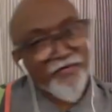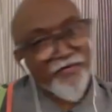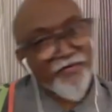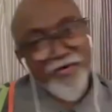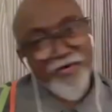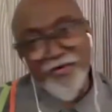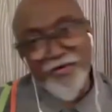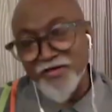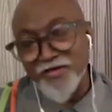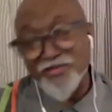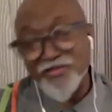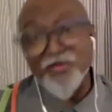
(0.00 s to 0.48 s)

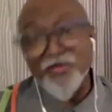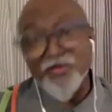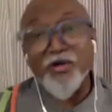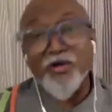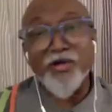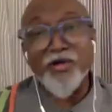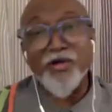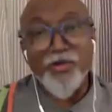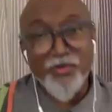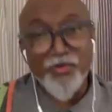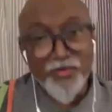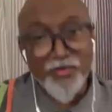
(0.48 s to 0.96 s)
it's
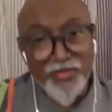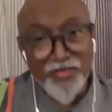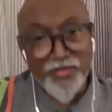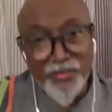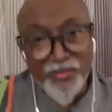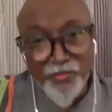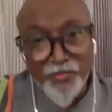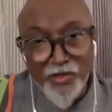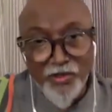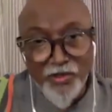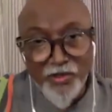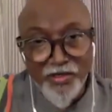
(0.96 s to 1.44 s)
not a huge
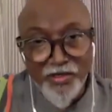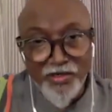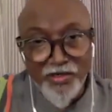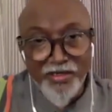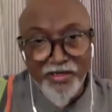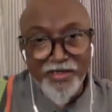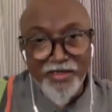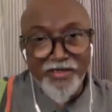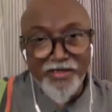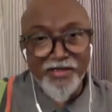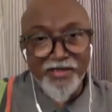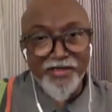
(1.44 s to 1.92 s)
amount
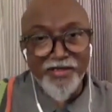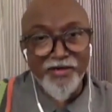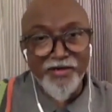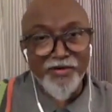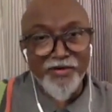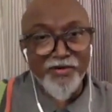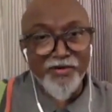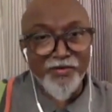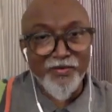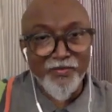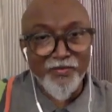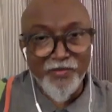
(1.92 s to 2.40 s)
like you
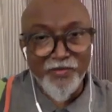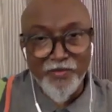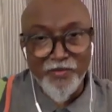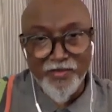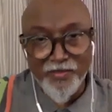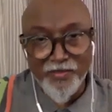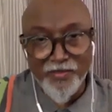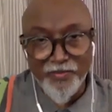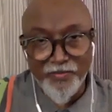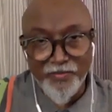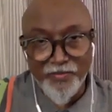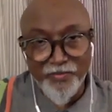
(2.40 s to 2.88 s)
know
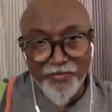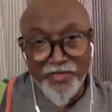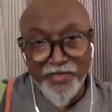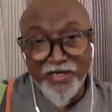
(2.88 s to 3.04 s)
um,